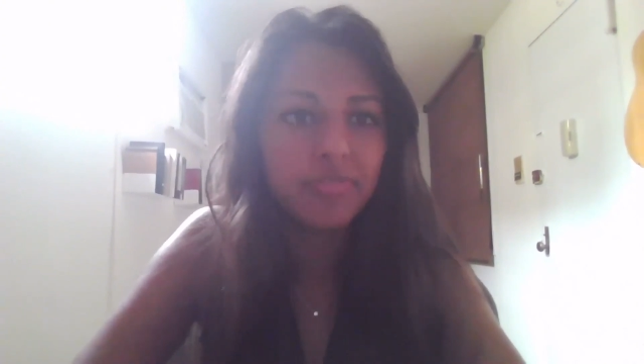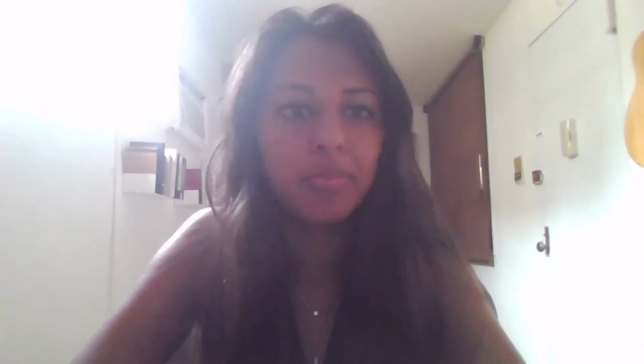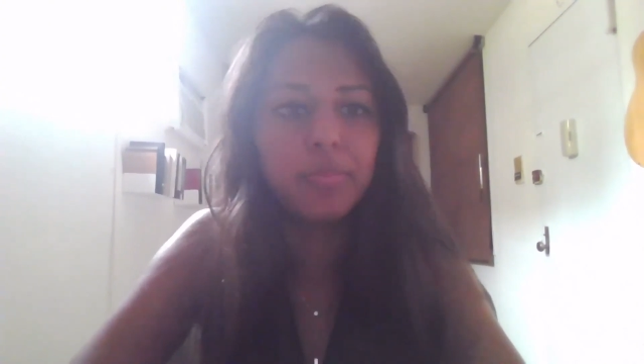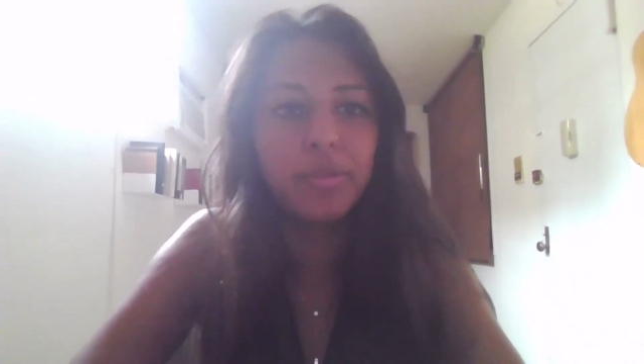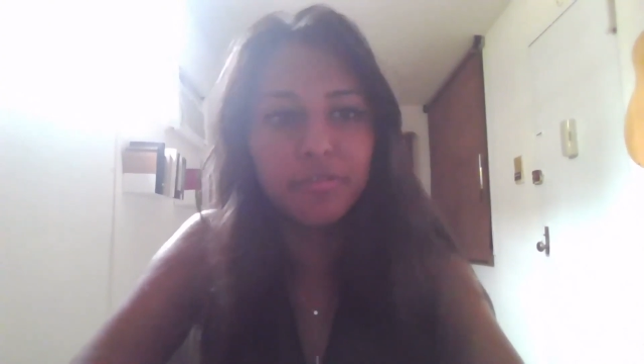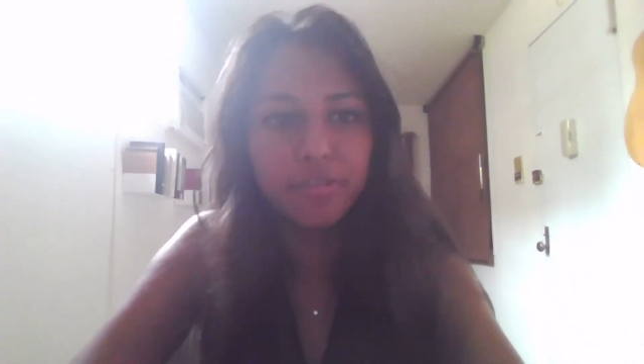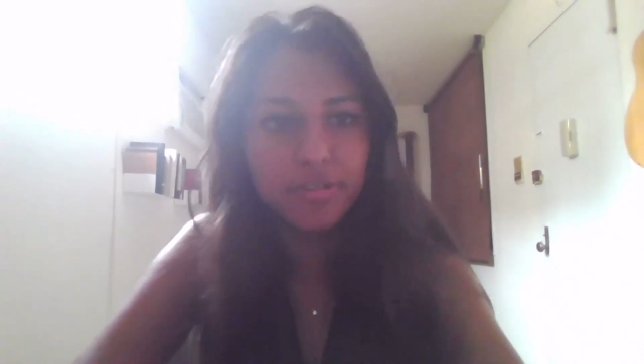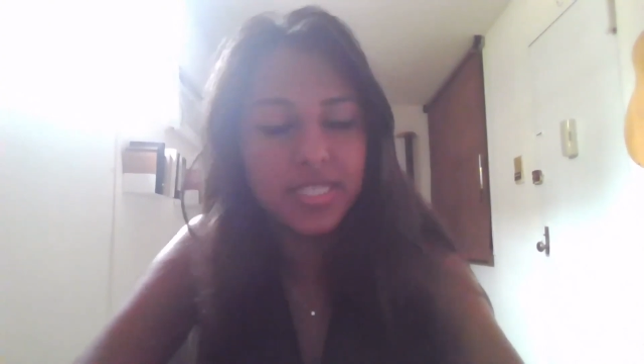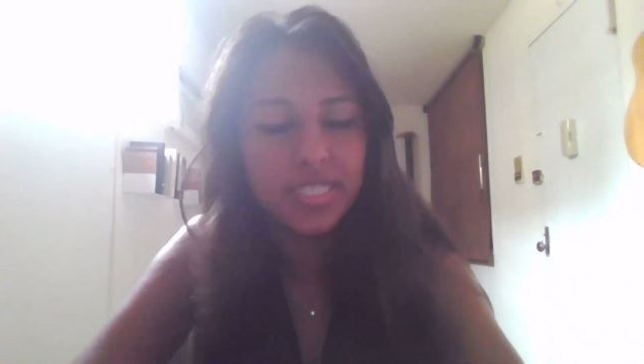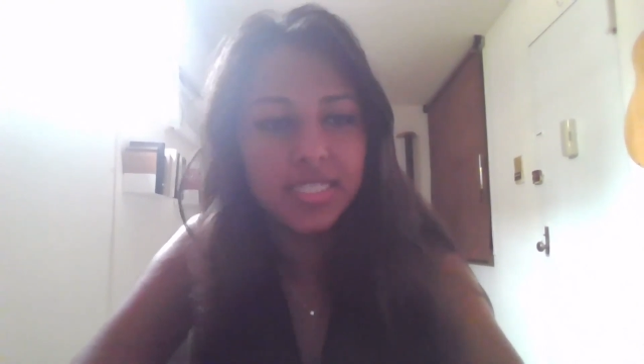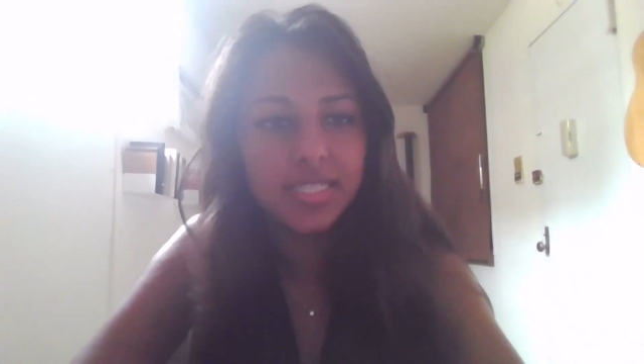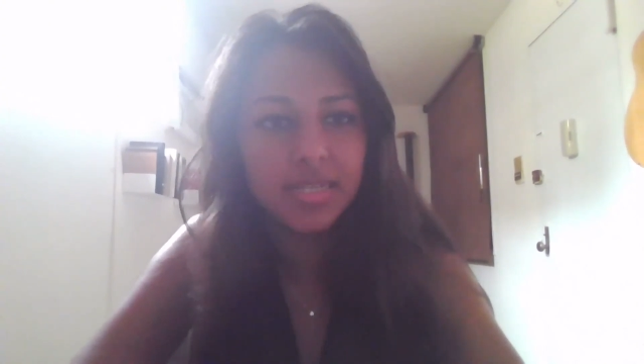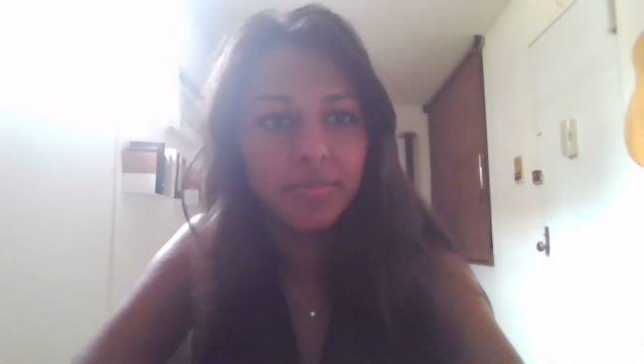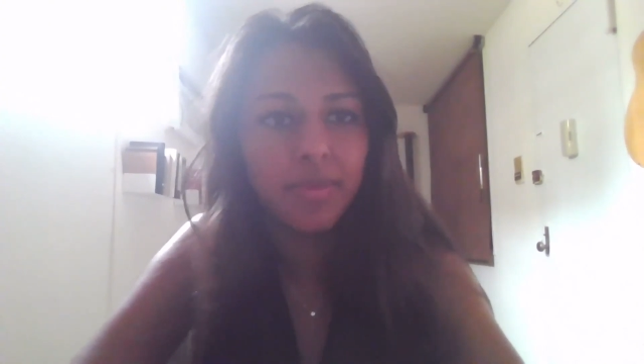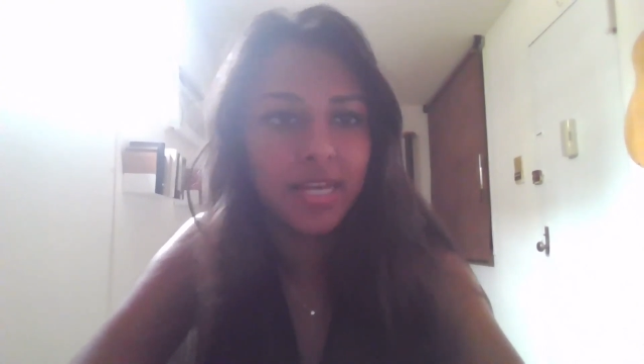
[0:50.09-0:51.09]
from the food
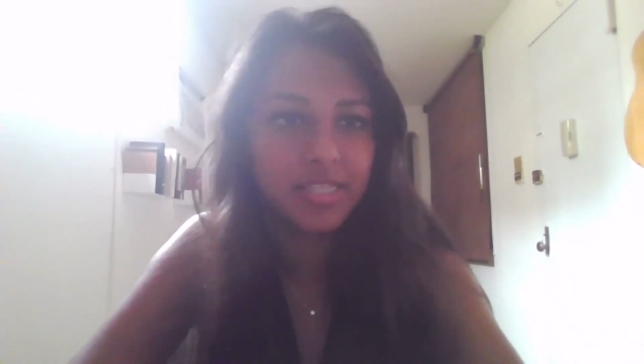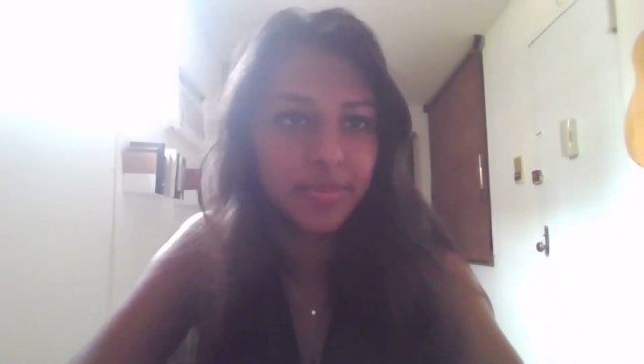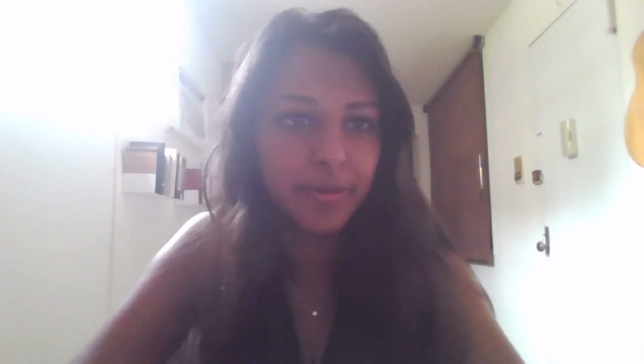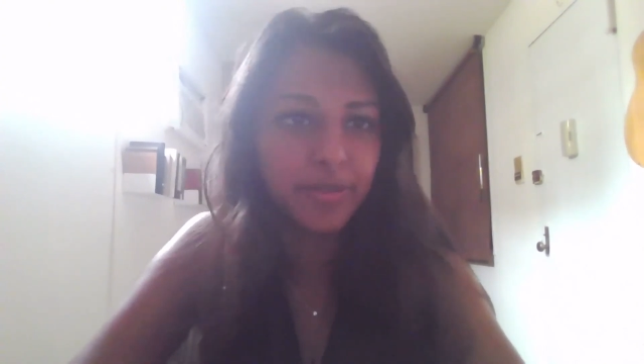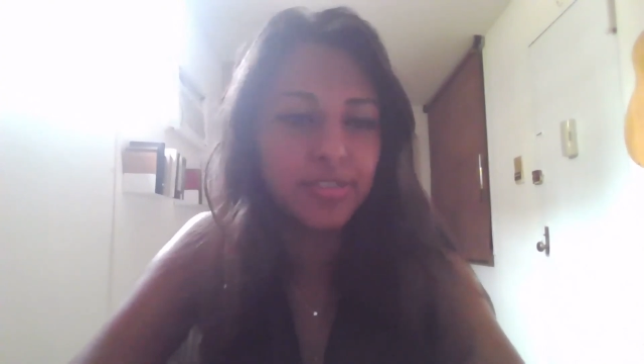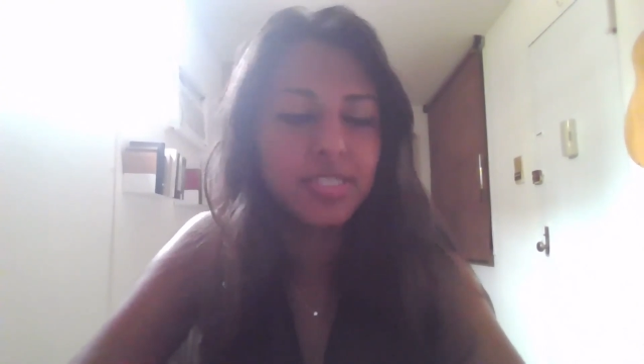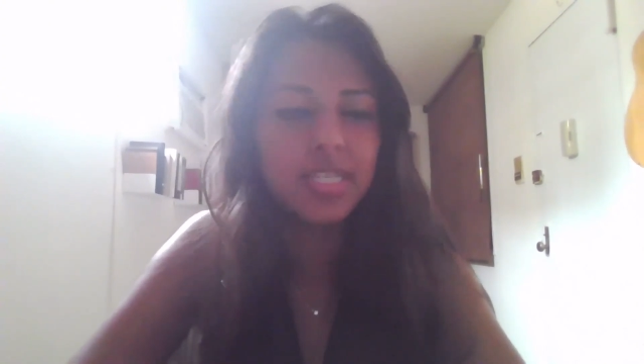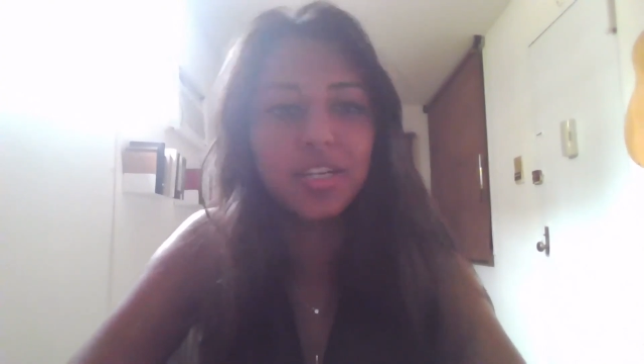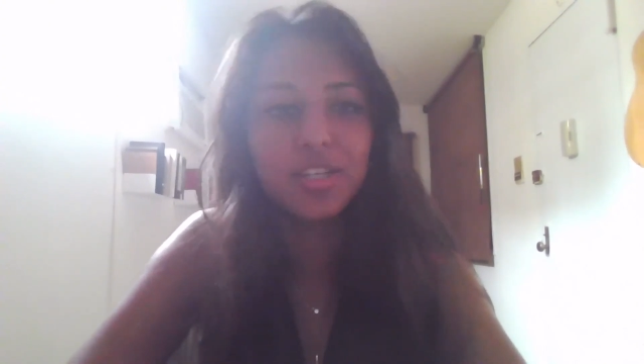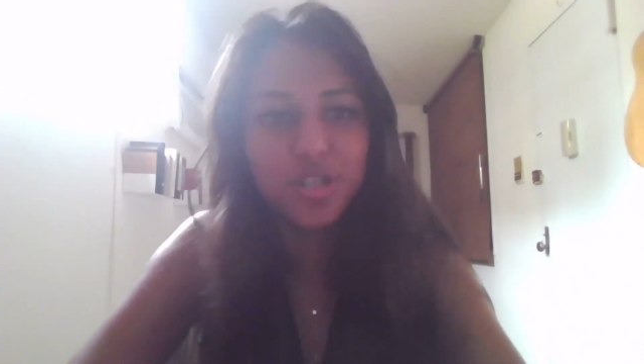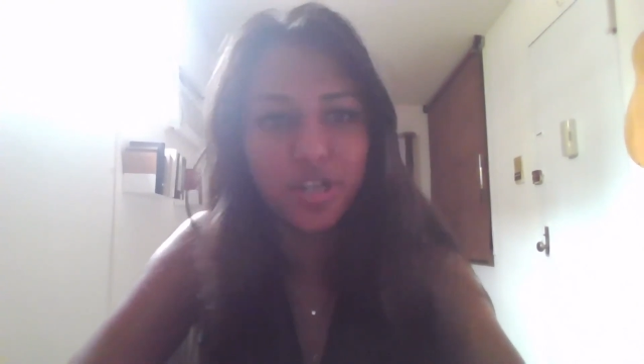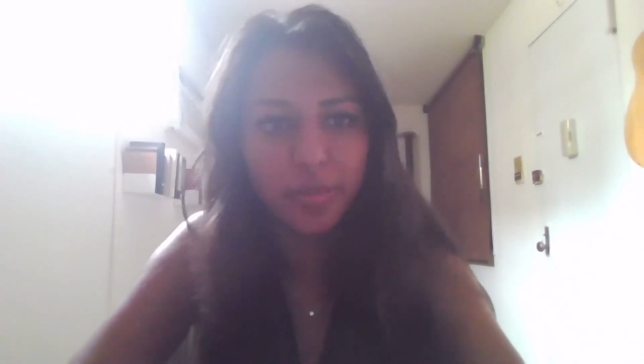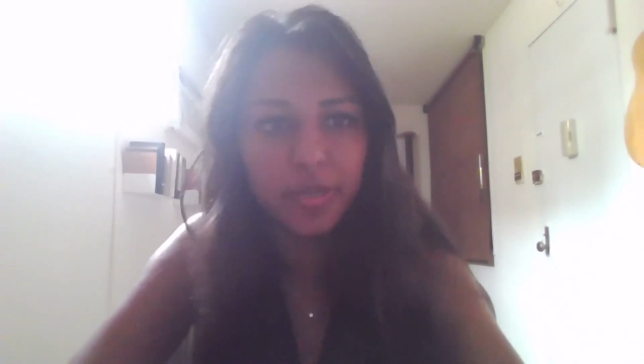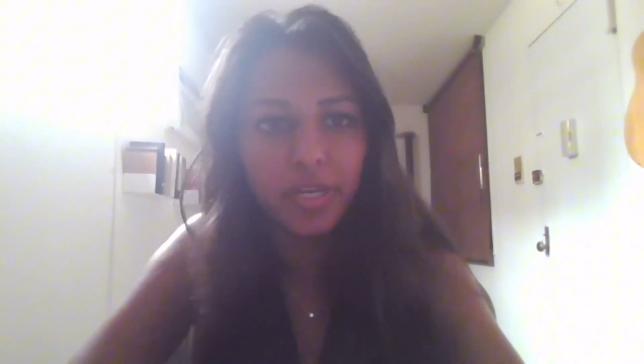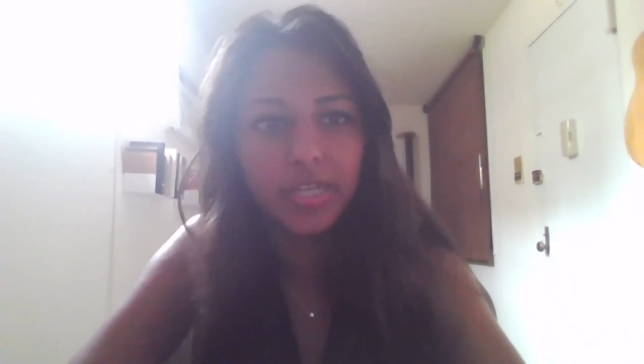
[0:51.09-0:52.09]
system as opposed to
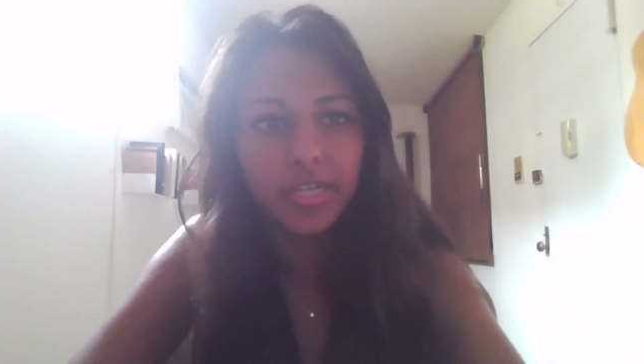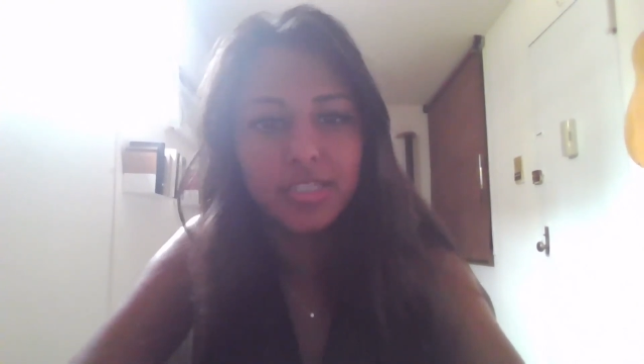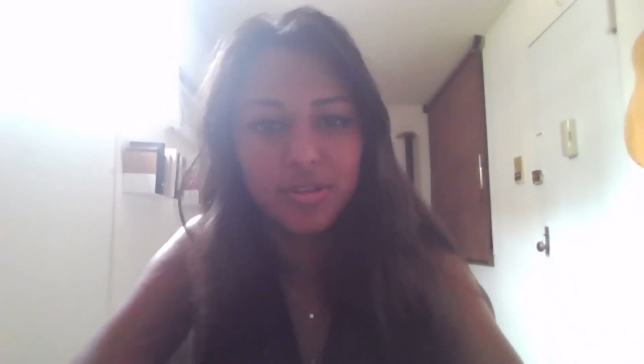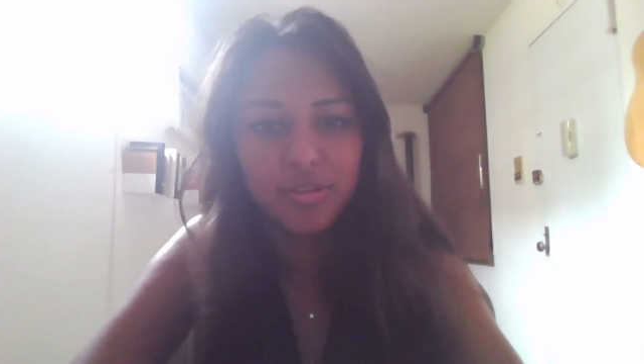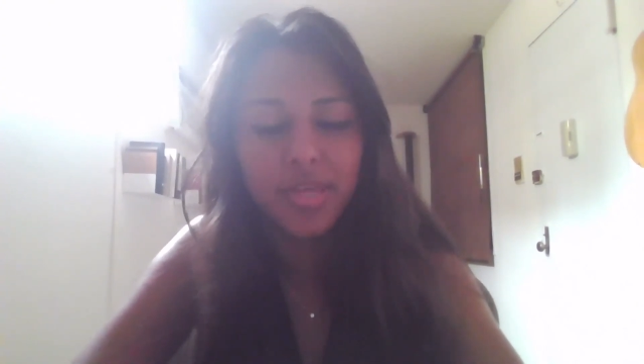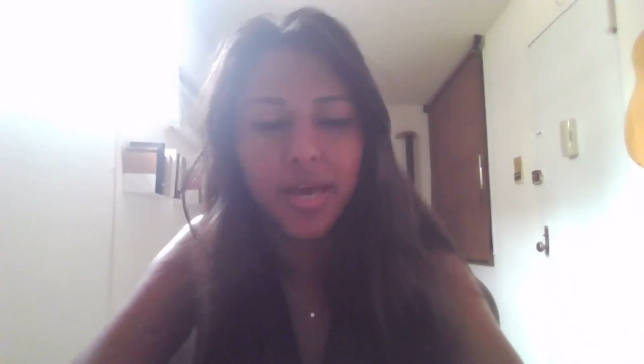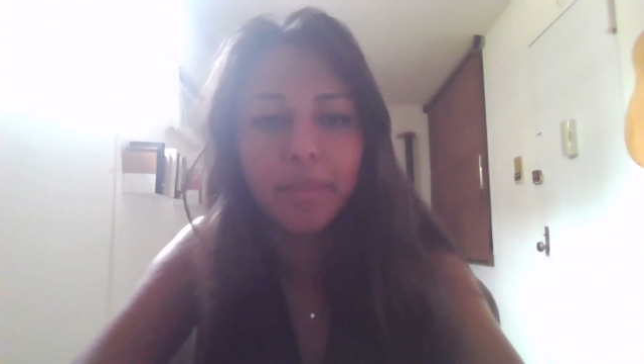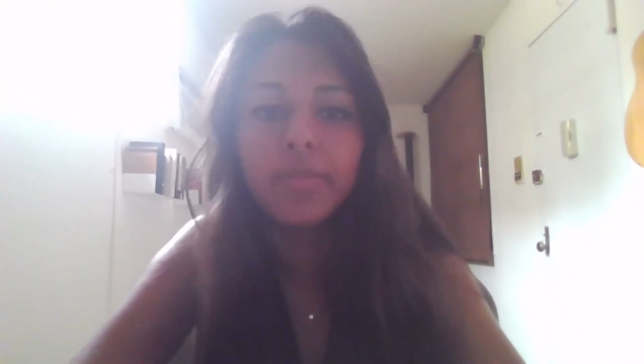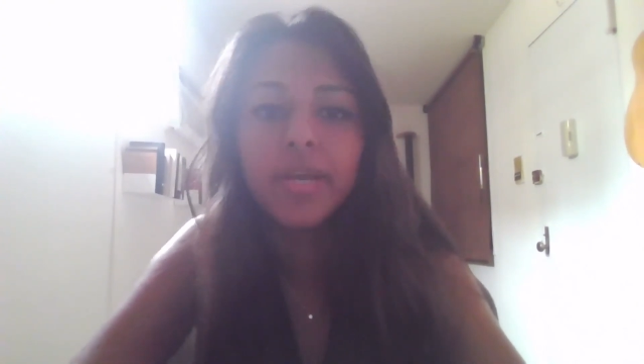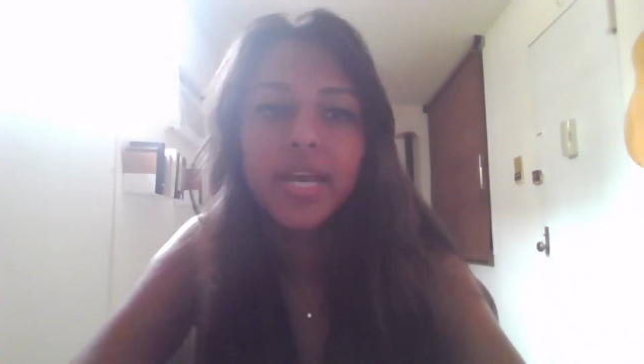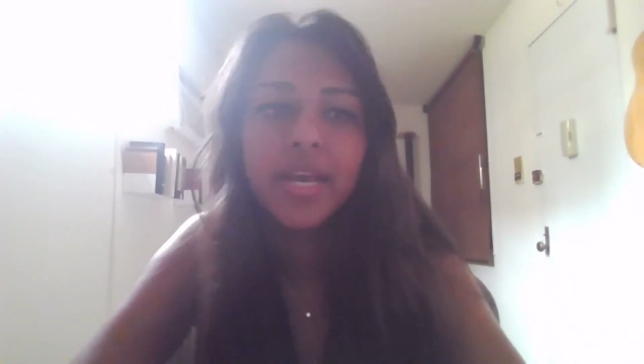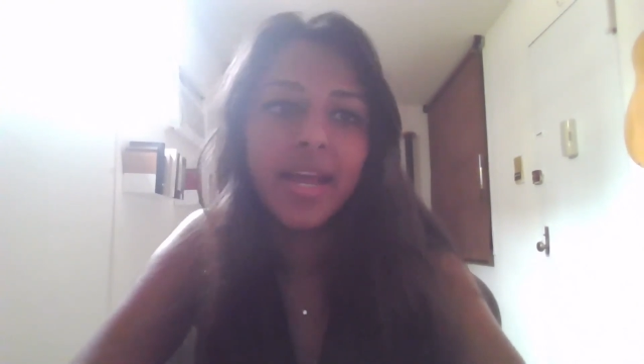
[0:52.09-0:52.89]
contributing to them.